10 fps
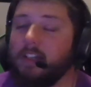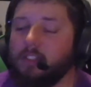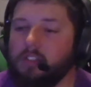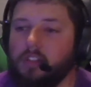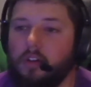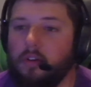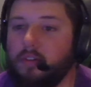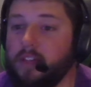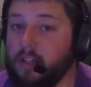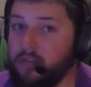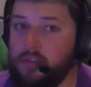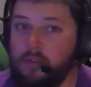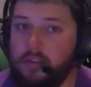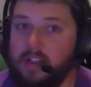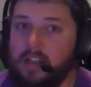So thank you for
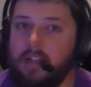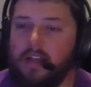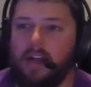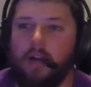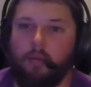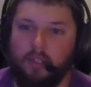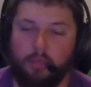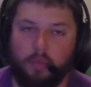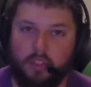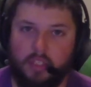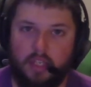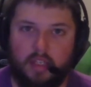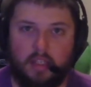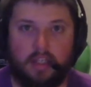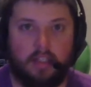tuning in. I really
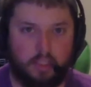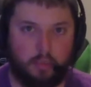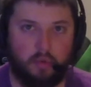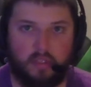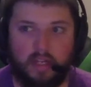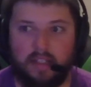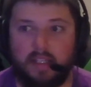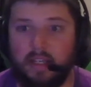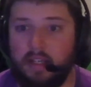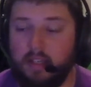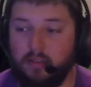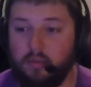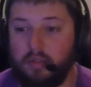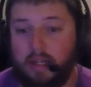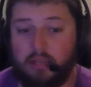appreciate any support that I get, and if
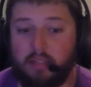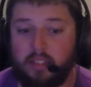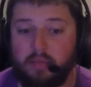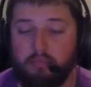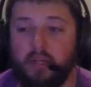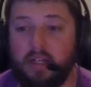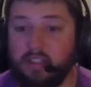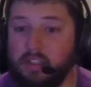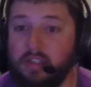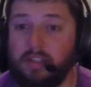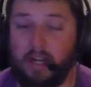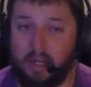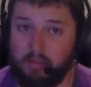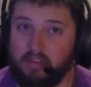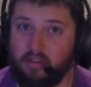you would like to be a sponsor,
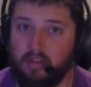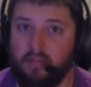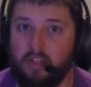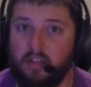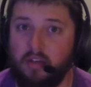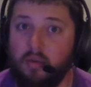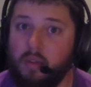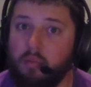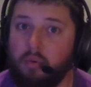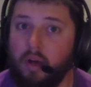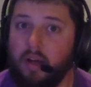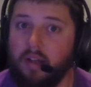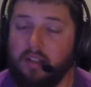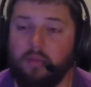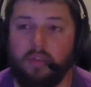comment on the video with a
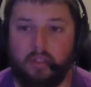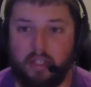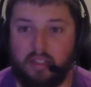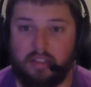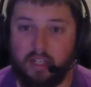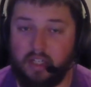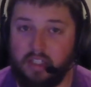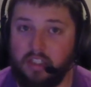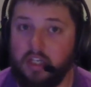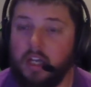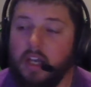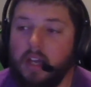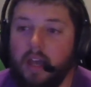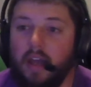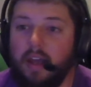product. We will get in touch,
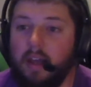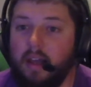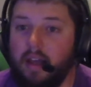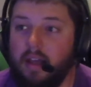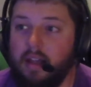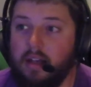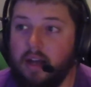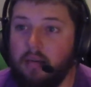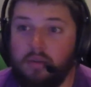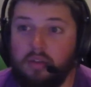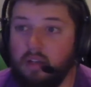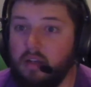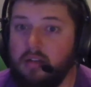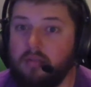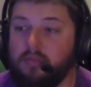and I would
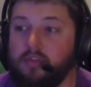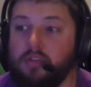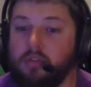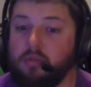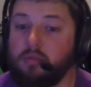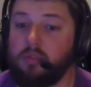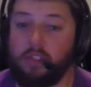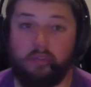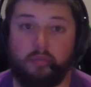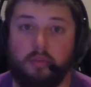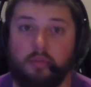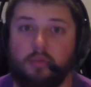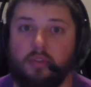love to hear from you.